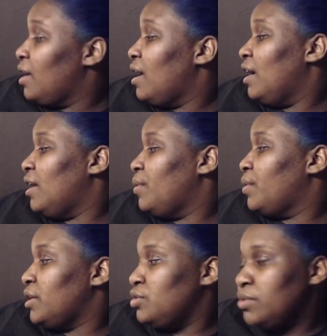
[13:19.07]
And I will
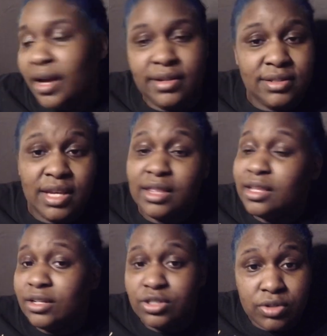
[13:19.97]
catch you guys in the
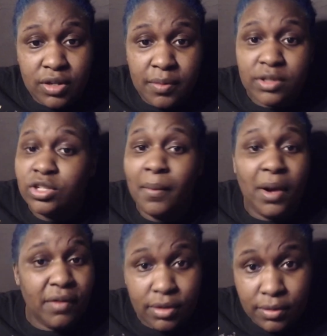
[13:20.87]
next stream
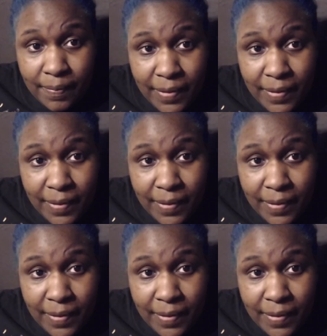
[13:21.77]
tomorrow.